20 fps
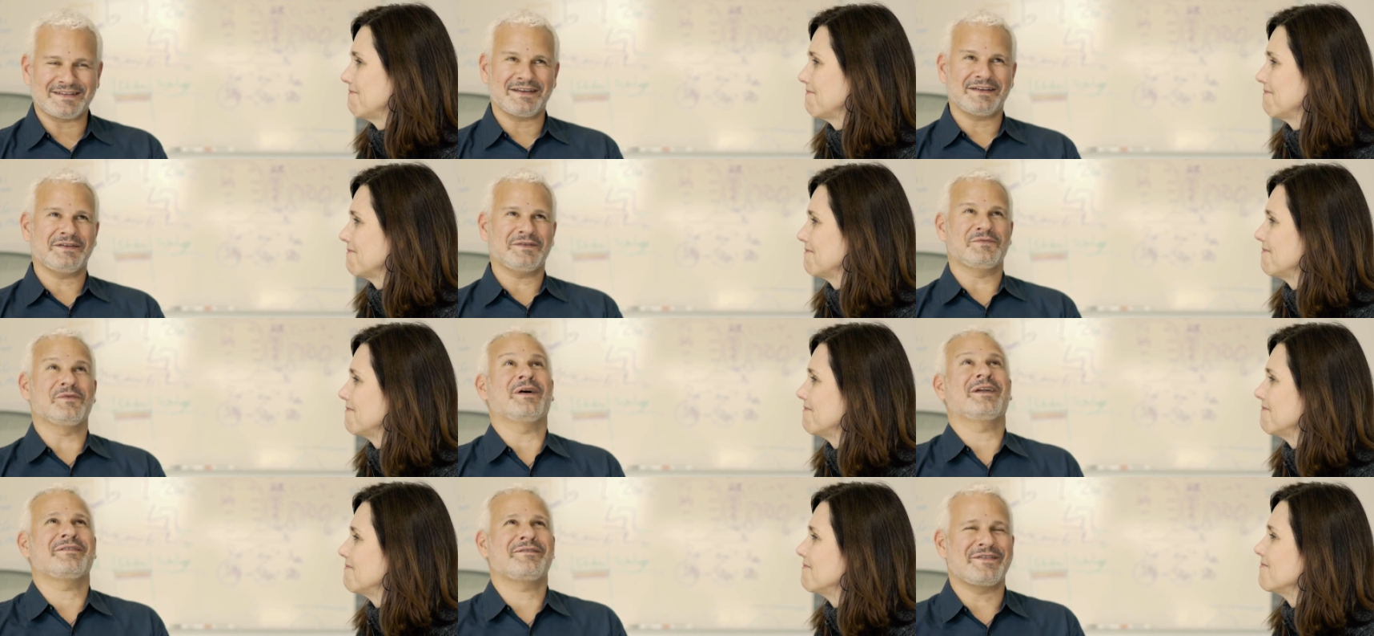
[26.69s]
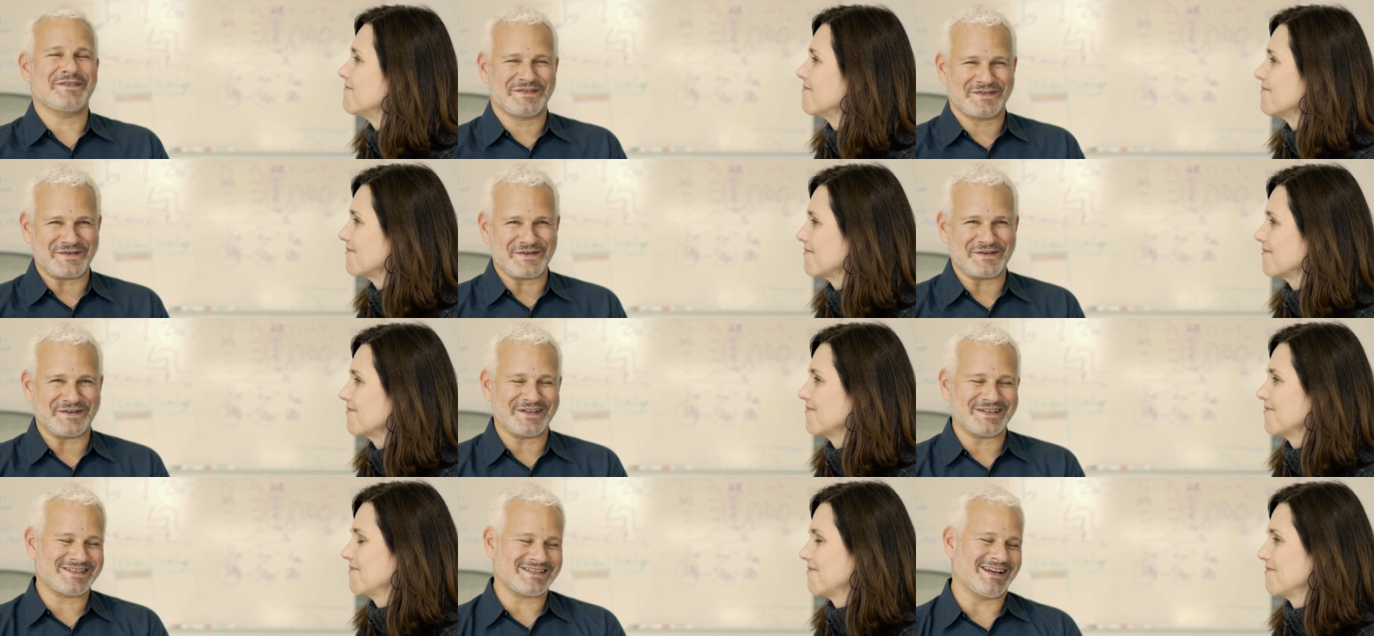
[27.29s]
Speaker 1: tell you one of the
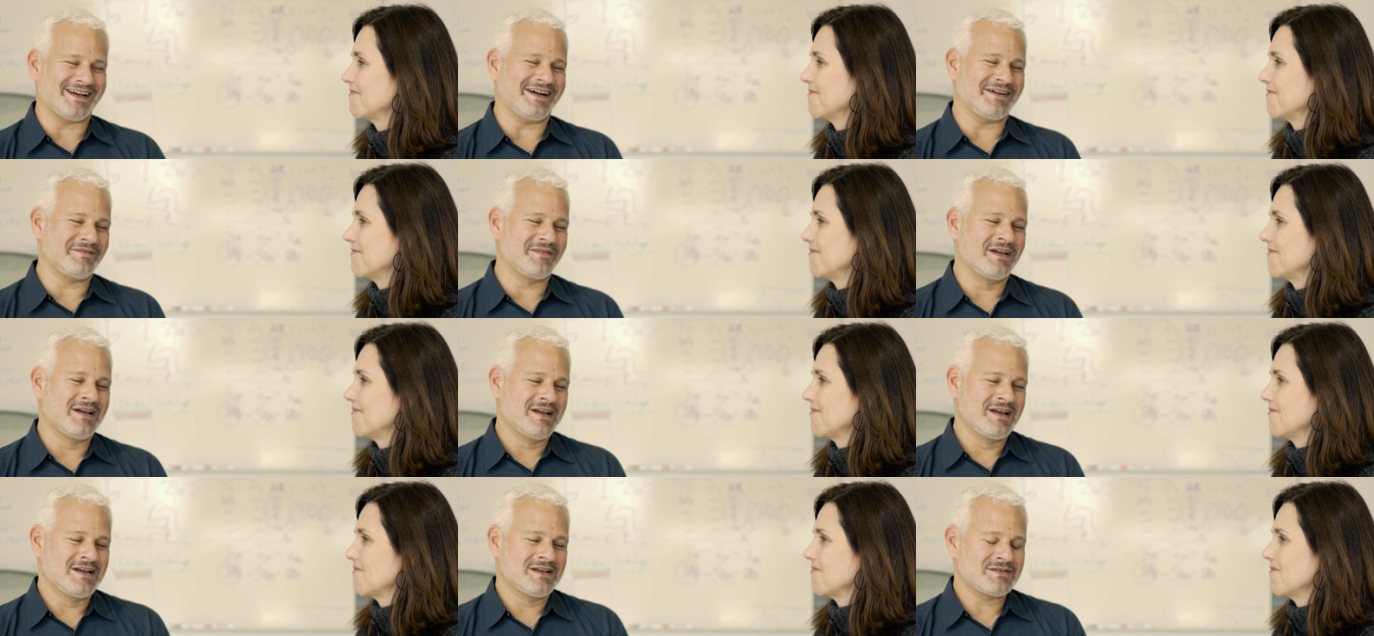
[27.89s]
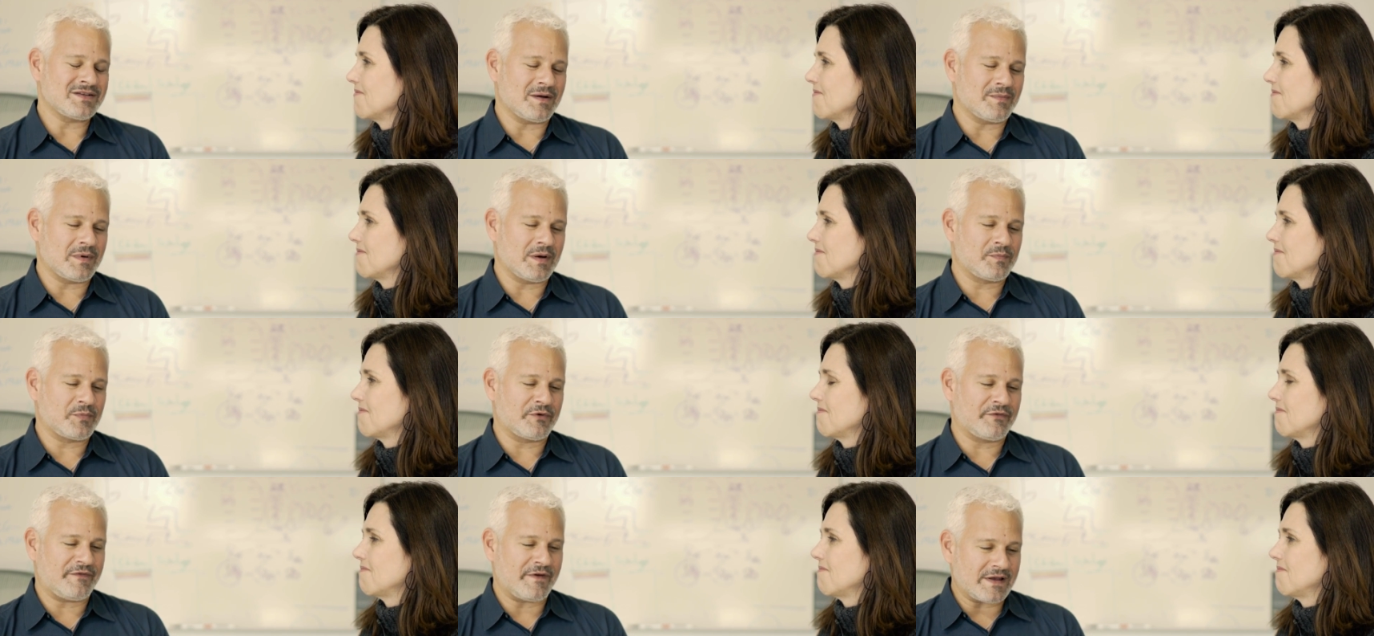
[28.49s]
stories. So
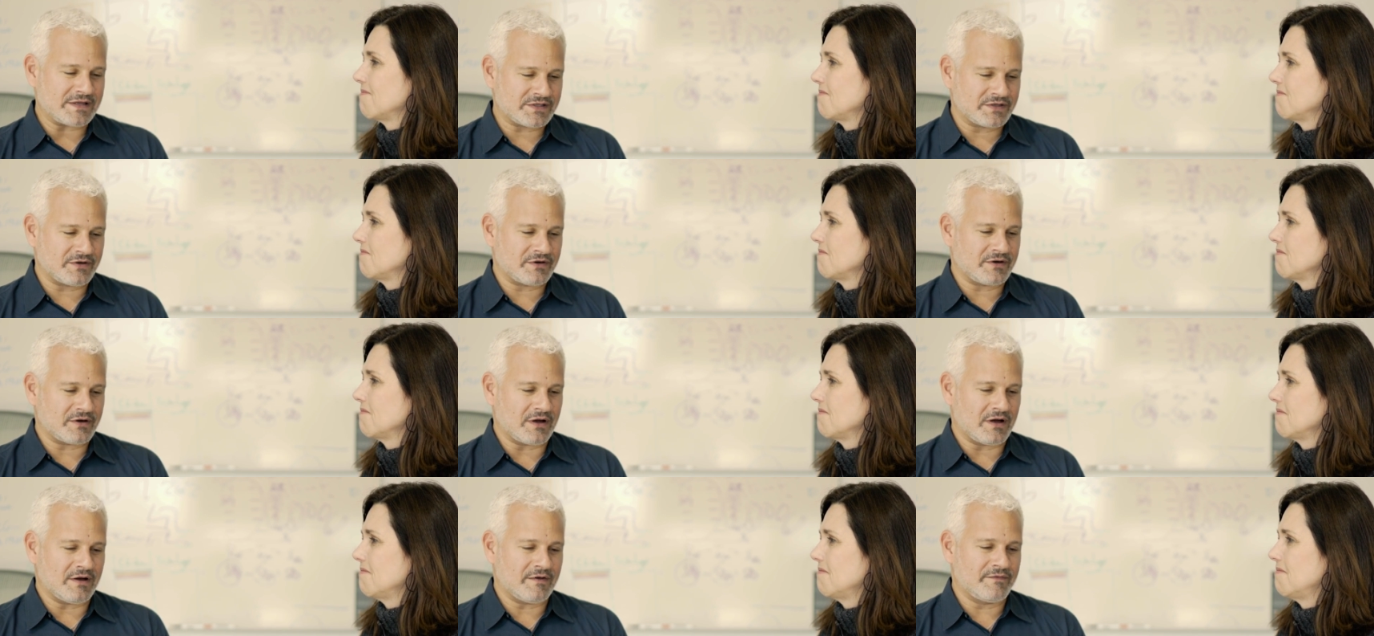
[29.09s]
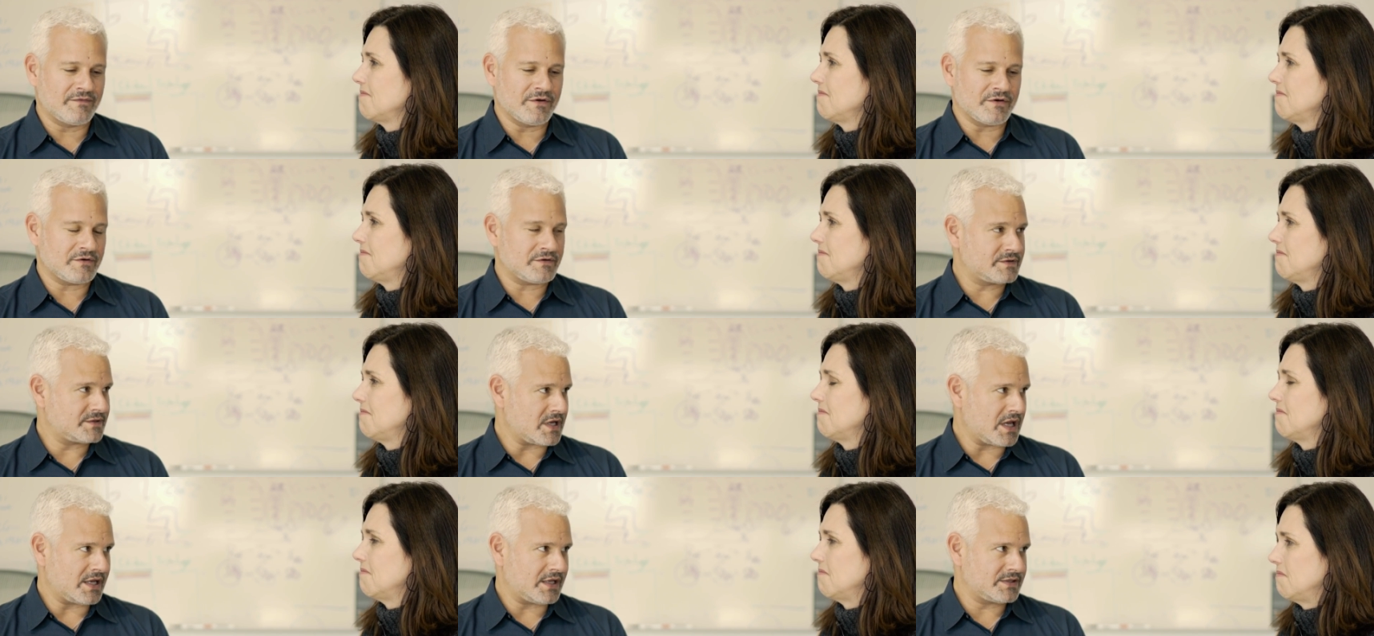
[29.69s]
I'm a professor of
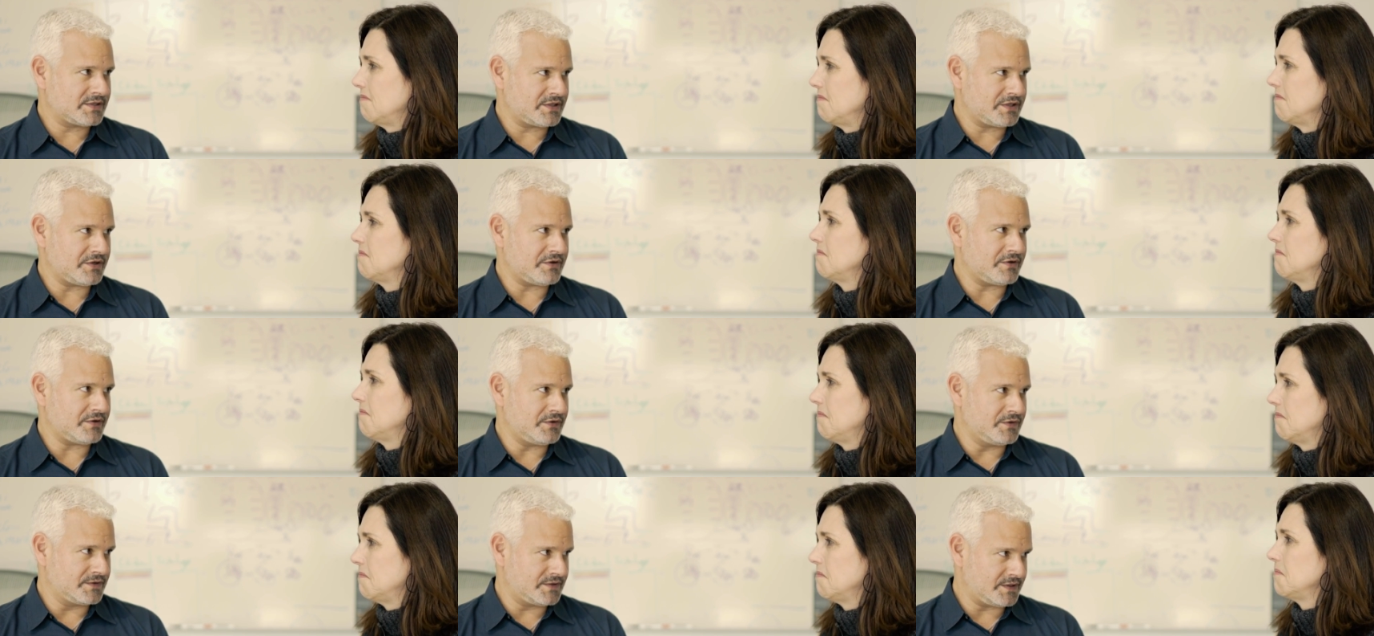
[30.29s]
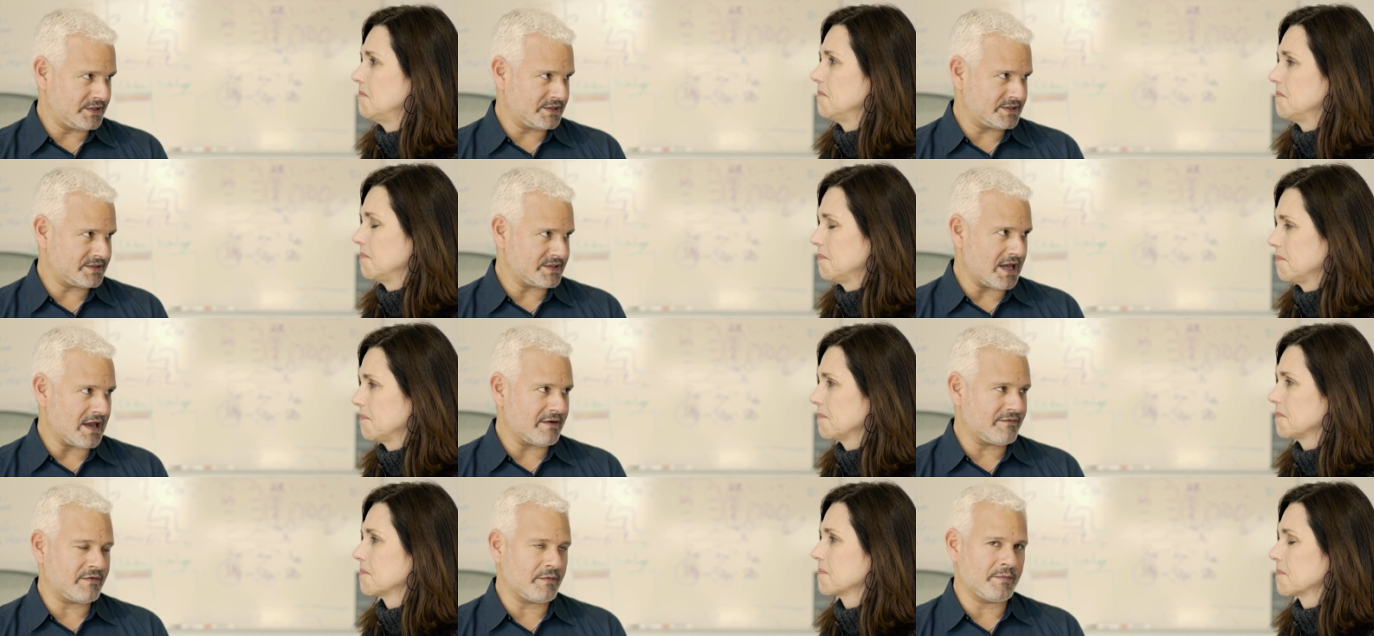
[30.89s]
neuroscience here at
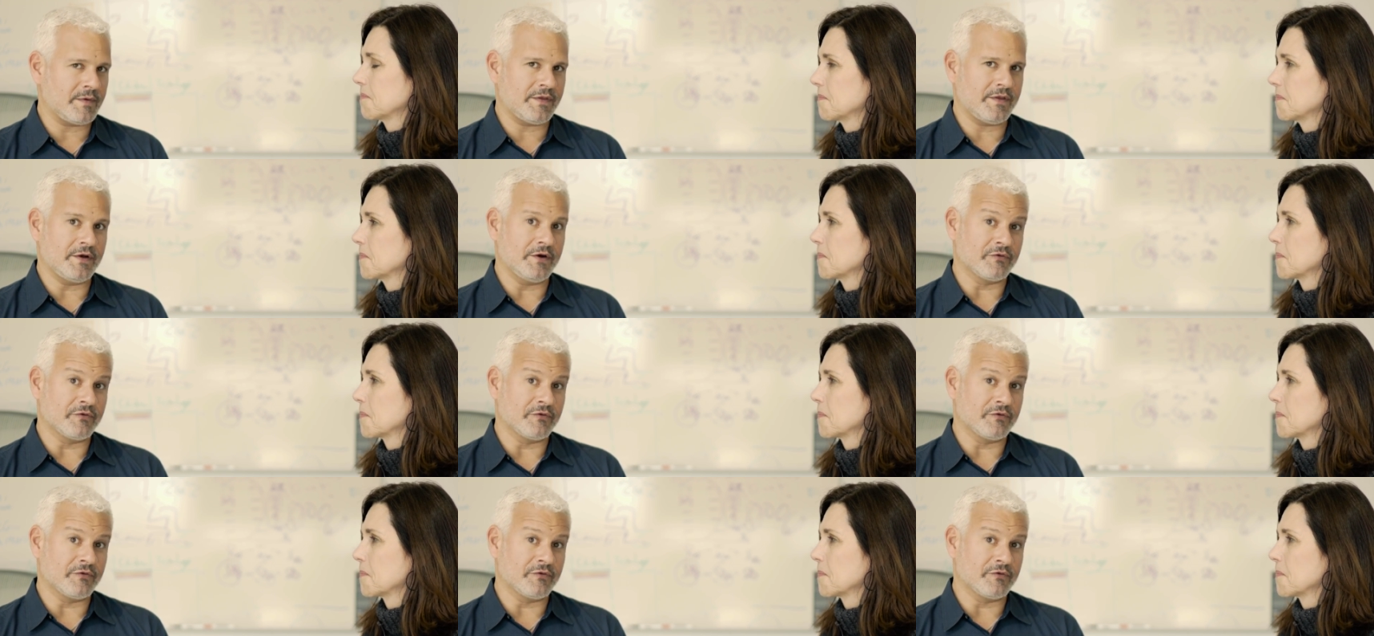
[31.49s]
UCSF. I'm in the